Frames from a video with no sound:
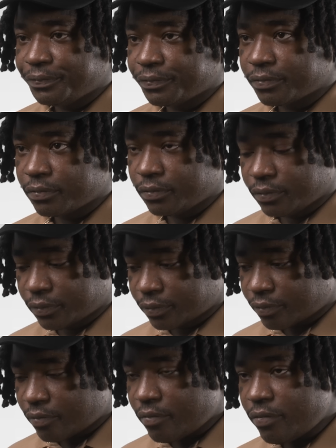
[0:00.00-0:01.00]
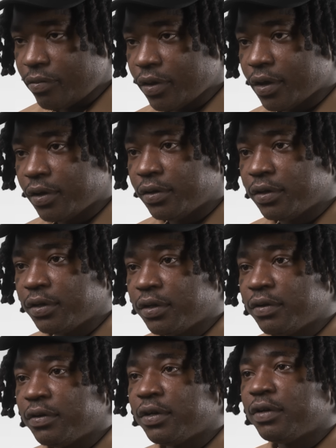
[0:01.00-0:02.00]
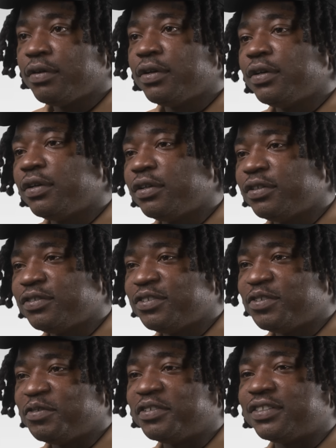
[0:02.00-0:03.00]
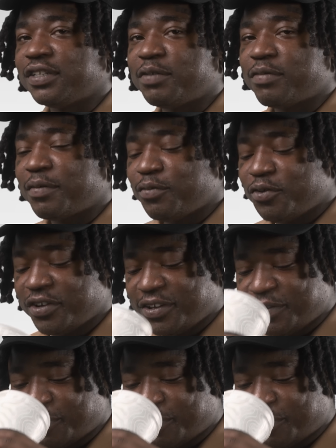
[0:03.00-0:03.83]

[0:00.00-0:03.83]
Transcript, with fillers: All right, TYMB FayFay, how's it going? What's up, my boy?